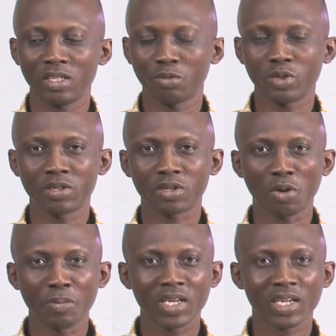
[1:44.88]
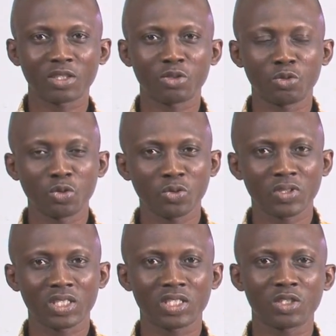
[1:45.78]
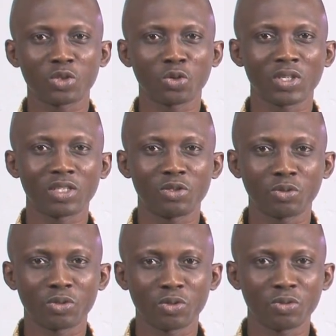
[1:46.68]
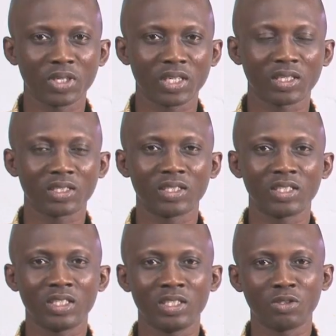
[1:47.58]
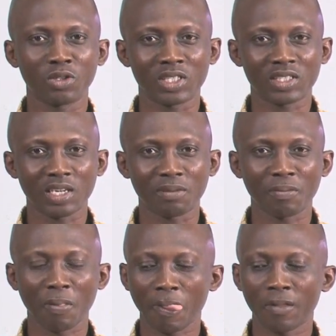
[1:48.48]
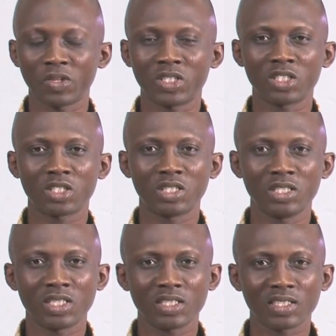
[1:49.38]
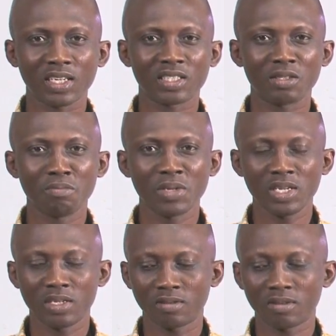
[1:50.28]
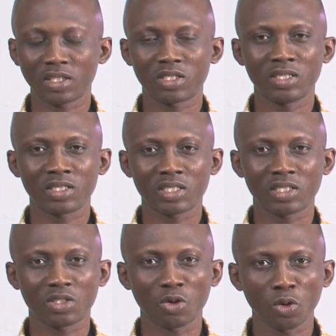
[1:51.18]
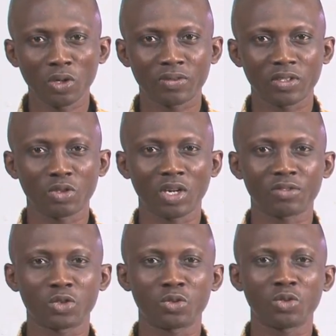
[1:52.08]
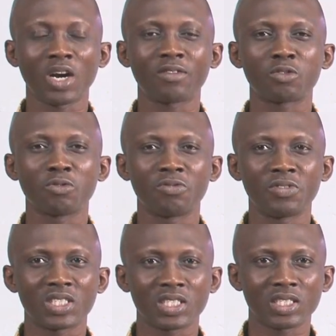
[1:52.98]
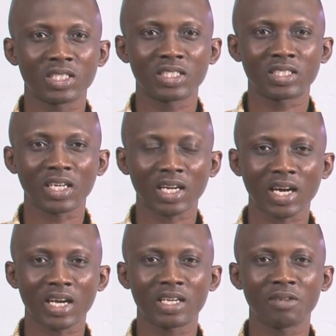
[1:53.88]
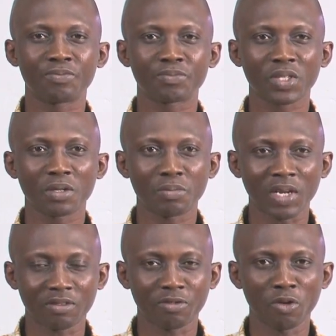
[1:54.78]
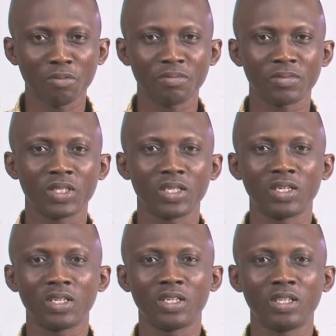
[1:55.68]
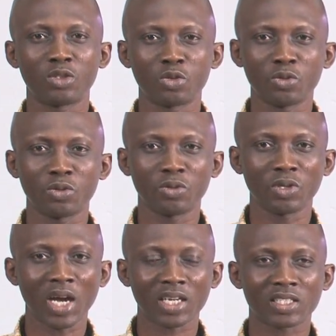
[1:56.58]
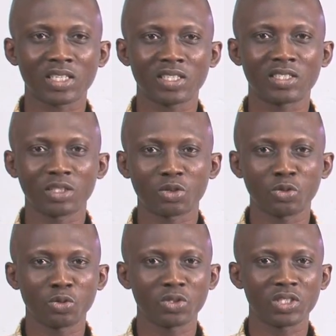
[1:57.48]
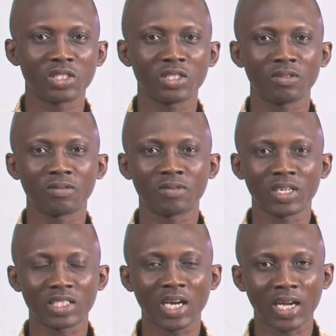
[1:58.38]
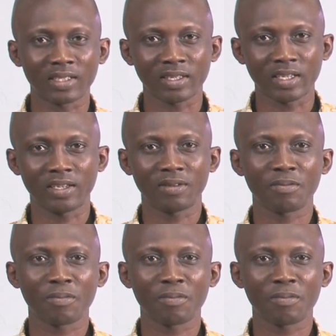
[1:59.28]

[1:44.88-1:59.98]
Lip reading: We recommend that you do this so that you will do well in your exam. This doesn't mean that this is the only thing you have to do. You have to visit the Sakai platform to access the tools that are there.